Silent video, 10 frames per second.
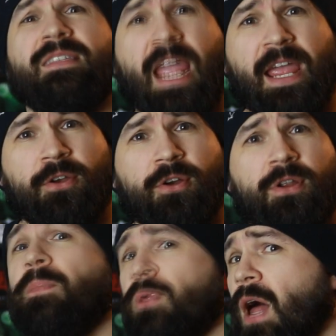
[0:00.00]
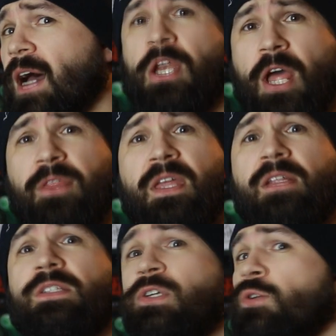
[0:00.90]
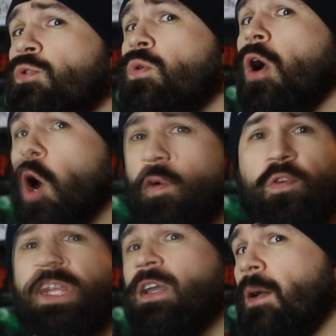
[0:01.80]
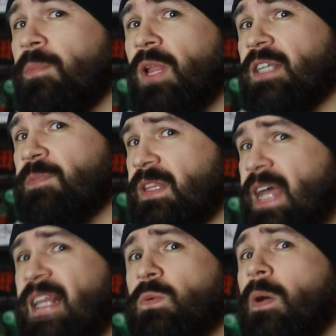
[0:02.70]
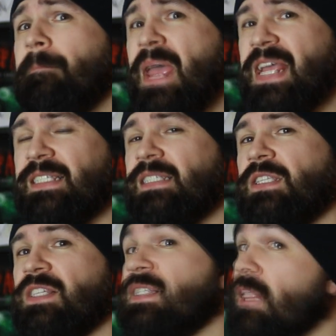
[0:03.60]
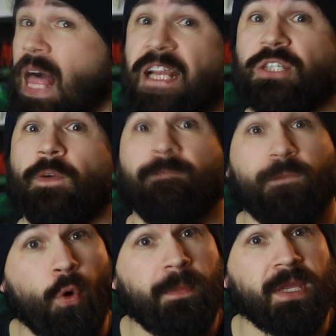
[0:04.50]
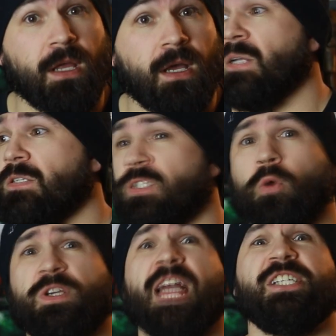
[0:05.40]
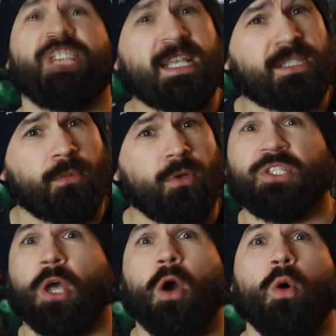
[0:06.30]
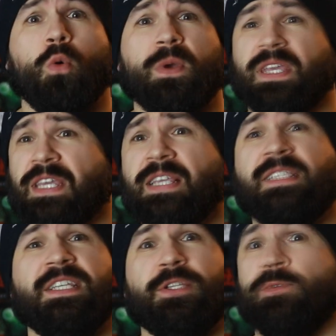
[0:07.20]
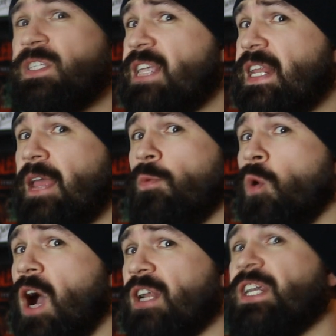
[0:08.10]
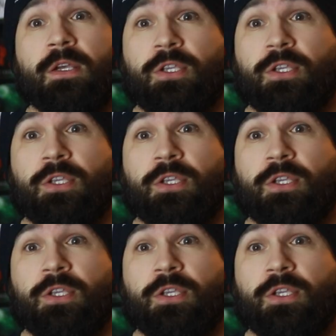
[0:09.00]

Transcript: standard plot. Nothing too overly complex, but that's what makes the slasher formula so digestible, so easy to sit and watch.